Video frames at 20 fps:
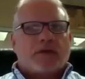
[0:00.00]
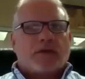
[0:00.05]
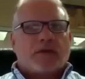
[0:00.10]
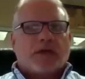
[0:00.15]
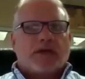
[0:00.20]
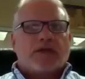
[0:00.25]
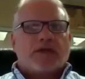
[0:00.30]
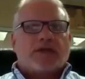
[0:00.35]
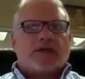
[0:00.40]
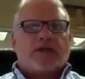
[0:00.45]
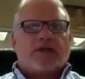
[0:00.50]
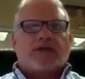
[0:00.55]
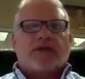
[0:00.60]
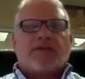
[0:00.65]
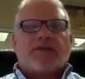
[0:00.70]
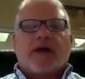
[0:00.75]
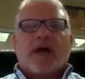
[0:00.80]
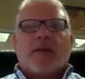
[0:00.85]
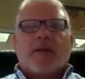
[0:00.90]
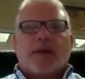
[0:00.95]
It consists
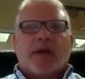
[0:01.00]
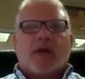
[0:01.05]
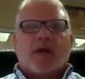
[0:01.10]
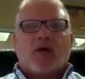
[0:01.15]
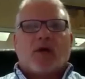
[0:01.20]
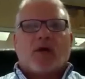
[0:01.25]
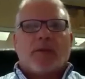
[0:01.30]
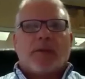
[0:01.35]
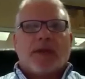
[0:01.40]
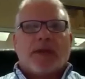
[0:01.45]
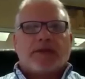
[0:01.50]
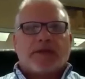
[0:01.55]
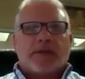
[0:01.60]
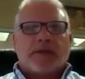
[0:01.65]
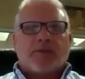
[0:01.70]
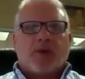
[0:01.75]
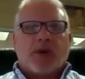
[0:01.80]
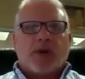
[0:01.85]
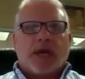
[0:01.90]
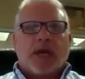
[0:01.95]
of a company called
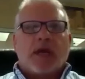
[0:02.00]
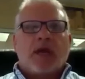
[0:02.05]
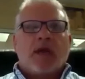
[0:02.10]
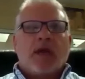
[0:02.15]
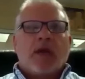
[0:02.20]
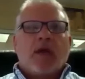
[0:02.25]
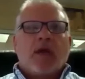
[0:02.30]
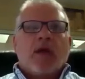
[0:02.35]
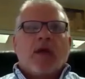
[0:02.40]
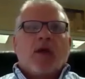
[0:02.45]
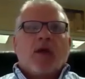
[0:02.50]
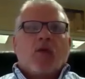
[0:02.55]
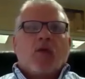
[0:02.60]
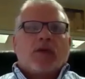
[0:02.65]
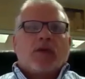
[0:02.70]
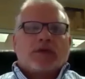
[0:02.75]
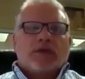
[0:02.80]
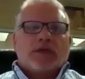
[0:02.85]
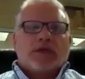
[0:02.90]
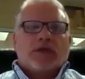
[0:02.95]
Amazing Printing,
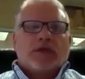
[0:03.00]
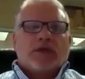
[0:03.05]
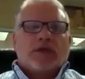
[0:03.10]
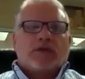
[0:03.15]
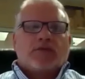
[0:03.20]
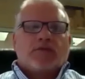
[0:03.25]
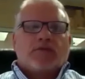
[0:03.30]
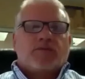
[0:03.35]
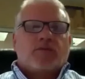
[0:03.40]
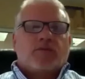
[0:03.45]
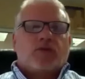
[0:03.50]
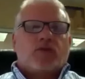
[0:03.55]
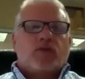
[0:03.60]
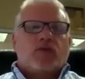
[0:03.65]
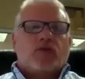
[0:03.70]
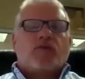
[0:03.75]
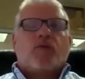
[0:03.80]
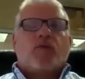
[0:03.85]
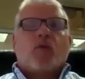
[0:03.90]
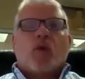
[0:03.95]
which is
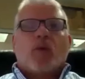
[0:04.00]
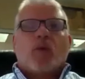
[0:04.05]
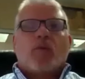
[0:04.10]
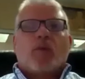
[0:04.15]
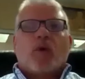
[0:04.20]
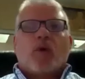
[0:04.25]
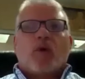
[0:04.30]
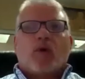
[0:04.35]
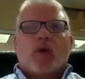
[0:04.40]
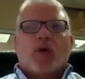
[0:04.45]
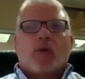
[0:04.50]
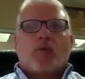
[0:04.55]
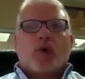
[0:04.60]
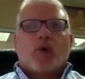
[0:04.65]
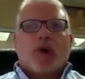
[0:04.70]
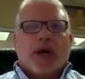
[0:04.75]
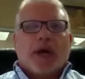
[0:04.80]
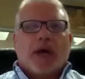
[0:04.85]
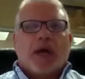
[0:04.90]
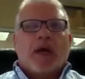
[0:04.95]
used for broker
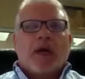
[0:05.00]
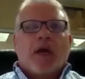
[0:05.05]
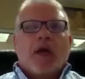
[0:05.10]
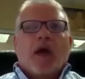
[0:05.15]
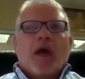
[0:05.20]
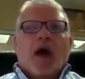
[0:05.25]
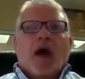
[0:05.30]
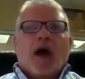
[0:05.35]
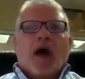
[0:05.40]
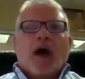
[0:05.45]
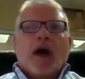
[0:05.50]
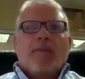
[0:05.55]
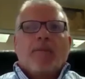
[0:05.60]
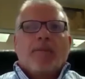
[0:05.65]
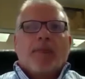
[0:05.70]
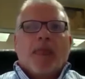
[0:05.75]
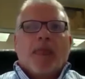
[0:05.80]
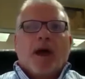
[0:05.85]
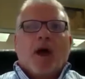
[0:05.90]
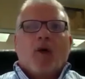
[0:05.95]
printing,
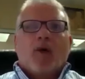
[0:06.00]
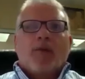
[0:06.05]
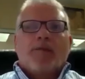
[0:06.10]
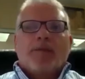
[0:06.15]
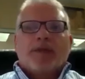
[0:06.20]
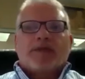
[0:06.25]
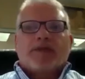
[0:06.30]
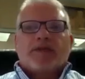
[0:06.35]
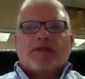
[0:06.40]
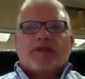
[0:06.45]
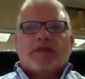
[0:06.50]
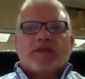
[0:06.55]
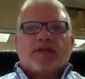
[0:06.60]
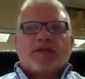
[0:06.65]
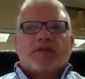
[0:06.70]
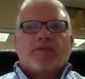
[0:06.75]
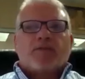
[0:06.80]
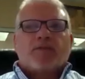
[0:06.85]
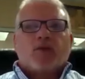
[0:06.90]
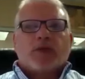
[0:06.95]
um, Owen Business
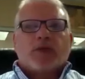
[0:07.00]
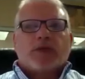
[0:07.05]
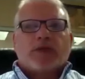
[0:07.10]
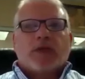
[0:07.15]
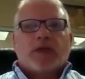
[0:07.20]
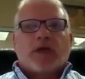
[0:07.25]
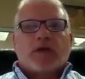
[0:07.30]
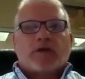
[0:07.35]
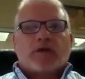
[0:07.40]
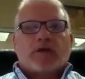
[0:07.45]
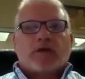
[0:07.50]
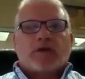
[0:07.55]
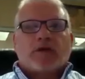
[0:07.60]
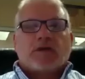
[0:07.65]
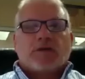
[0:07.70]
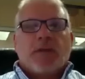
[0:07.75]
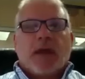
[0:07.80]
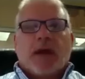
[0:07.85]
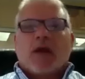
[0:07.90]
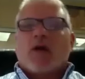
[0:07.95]
Systems, which does
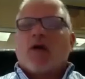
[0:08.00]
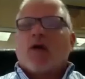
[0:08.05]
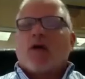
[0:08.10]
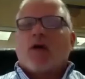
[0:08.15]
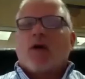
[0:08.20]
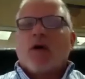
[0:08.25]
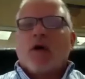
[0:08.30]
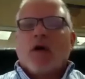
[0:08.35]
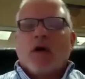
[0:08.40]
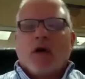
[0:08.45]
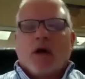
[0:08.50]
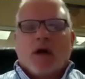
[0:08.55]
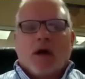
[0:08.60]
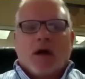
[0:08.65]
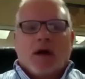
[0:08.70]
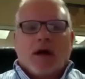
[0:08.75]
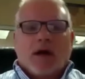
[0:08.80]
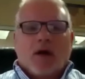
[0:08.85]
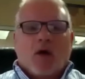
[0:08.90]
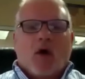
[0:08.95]
medical,
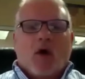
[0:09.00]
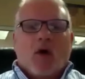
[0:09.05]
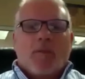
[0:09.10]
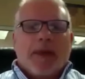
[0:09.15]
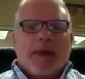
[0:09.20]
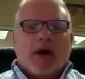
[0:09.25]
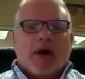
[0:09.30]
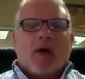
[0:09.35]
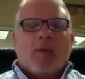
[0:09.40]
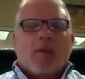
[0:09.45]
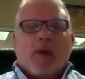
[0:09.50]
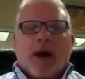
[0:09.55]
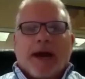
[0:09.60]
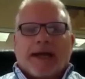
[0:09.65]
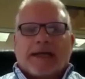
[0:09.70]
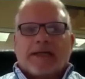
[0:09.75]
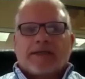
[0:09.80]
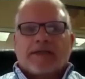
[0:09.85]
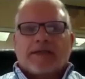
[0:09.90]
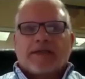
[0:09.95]
uh, all medical
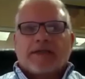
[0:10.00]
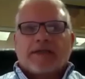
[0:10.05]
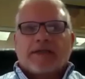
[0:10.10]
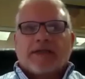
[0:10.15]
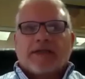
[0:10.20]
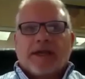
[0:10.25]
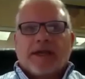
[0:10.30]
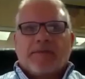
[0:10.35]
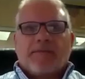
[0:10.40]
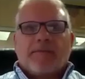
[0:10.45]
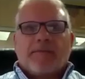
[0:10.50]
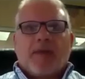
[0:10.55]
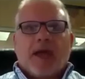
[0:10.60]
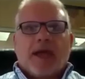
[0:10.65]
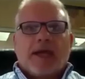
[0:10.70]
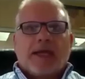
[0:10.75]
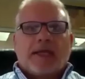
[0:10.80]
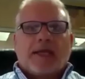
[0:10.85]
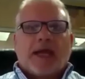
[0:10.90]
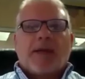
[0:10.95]
practices and
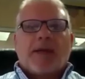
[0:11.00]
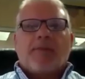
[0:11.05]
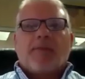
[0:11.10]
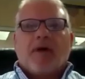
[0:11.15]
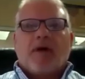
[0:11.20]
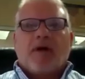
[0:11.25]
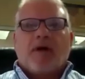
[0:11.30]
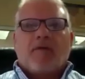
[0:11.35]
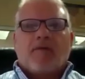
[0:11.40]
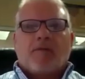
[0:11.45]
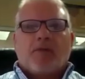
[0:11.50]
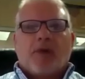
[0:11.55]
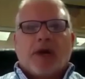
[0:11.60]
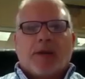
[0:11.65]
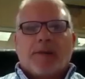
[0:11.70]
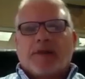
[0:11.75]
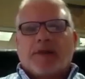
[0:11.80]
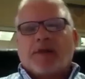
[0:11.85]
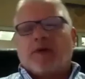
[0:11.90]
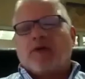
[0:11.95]
any type of printing
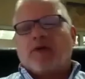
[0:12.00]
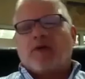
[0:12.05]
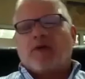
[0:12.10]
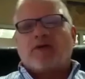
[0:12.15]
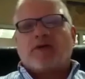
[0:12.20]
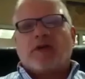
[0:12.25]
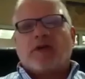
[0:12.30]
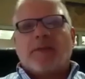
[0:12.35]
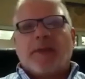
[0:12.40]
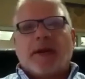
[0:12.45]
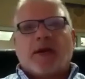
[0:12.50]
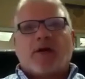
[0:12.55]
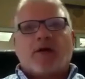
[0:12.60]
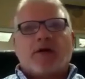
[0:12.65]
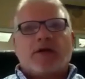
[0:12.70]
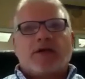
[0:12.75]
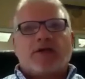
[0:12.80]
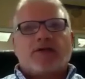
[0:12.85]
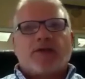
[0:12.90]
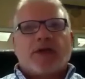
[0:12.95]
material used in the medical
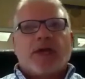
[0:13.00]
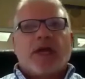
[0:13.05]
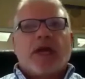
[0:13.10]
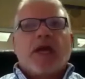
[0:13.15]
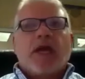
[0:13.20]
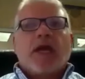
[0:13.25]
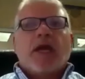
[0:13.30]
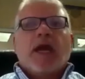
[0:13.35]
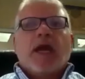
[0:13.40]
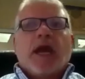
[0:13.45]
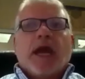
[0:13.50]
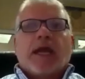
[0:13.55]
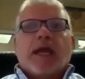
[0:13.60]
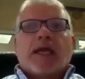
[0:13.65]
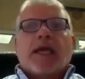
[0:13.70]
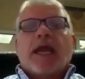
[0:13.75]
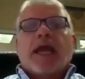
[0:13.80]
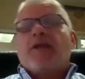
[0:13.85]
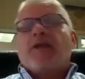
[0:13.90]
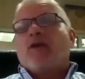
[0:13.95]
industry,
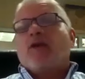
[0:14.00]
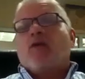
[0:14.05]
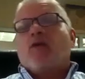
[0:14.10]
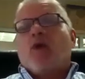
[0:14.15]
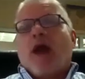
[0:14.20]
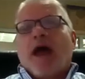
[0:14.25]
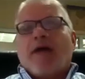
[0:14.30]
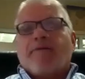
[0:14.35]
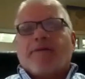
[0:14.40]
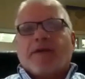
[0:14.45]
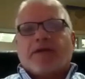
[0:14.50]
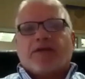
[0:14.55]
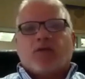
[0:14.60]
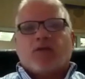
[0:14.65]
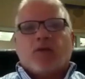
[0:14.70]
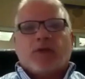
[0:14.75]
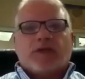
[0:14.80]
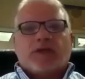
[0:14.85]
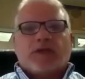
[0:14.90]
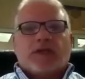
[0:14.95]
and K2 Graphics,
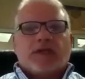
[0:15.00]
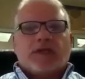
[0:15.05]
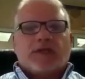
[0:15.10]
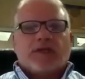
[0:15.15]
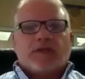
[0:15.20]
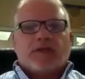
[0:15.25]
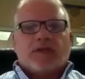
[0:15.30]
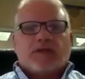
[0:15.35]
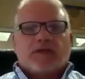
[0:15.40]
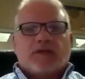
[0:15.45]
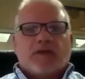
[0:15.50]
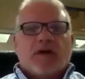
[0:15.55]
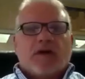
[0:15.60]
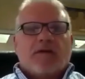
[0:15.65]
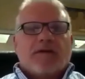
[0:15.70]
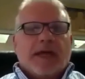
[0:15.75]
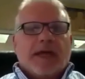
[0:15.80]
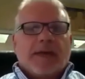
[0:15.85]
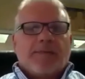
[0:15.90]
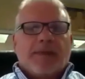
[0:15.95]
which consists
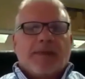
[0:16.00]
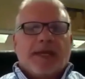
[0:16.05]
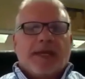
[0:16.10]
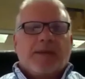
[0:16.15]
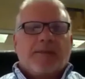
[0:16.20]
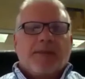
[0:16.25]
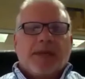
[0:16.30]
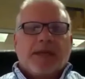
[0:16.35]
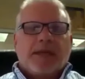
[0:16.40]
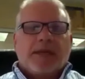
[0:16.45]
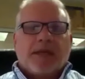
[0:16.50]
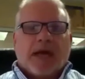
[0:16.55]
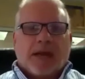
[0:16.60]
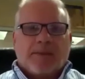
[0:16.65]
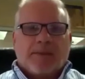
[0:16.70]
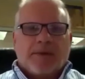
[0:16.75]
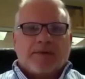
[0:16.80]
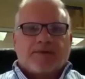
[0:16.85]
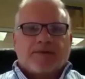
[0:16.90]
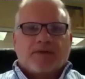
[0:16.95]
of a B2B
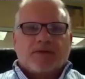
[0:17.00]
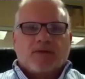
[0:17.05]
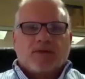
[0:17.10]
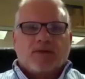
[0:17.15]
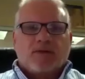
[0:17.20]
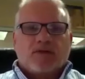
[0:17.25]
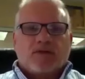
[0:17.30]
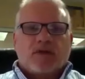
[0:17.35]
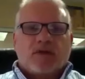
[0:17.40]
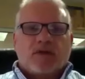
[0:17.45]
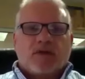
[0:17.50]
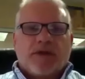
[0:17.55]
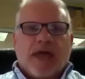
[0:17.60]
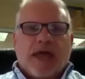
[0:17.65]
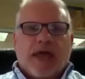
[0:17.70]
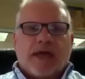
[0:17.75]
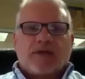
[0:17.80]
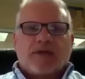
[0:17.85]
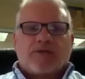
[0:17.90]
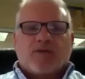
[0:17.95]
type of solution
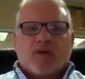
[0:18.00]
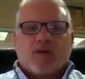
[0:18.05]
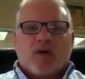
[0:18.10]
that is for